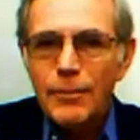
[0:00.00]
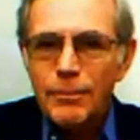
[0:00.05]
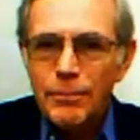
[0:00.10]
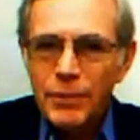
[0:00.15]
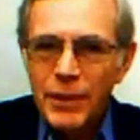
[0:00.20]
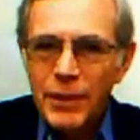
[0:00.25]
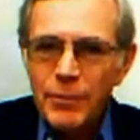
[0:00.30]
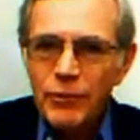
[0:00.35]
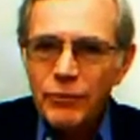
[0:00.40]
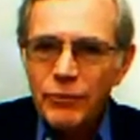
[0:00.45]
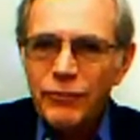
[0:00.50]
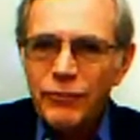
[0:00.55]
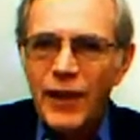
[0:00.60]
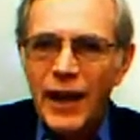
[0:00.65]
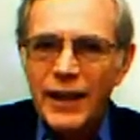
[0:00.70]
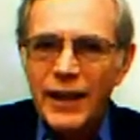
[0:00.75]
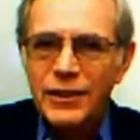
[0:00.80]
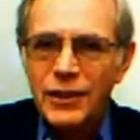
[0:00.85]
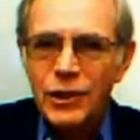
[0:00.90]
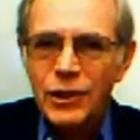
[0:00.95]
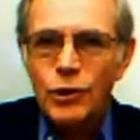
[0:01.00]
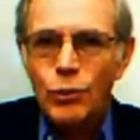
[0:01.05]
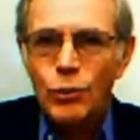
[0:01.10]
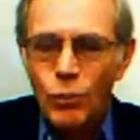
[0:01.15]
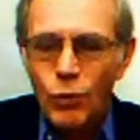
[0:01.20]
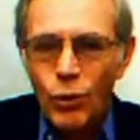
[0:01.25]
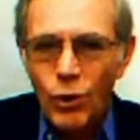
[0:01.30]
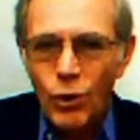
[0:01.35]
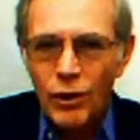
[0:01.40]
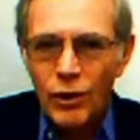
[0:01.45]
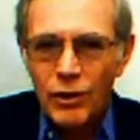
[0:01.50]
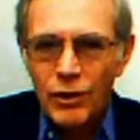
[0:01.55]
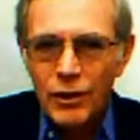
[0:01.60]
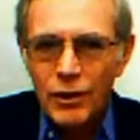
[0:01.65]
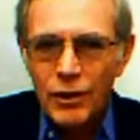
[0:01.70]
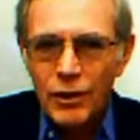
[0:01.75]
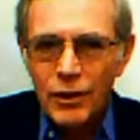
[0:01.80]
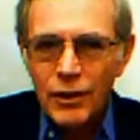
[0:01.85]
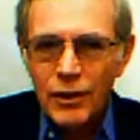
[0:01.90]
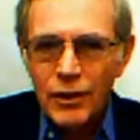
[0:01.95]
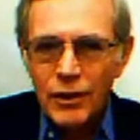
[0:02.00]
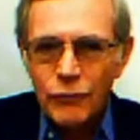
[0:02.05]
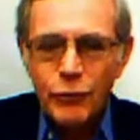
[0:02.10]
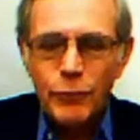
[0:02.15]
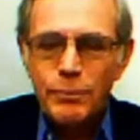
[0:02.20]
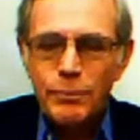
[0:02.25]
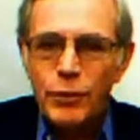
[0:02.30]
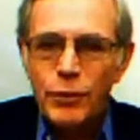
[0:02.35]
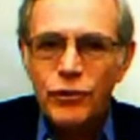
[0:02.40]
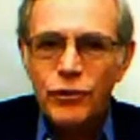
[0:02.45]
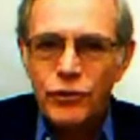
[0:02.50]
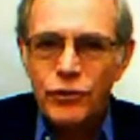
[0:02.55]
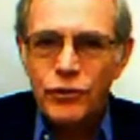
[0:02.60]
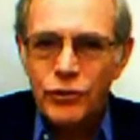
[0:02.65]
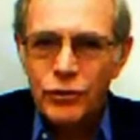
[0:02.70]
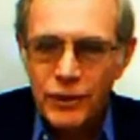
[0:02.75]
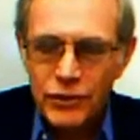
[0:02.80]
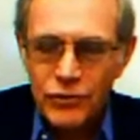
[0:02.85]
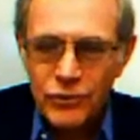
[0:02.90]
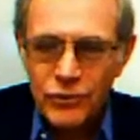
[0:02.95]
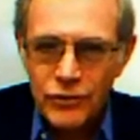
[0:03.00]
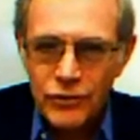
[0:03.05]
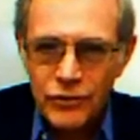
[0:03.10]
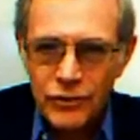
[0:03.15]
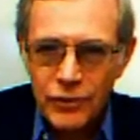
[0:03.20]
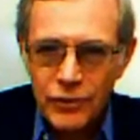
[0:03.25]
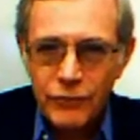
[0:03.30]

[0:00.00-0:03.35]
People fight in a war for personal reasons.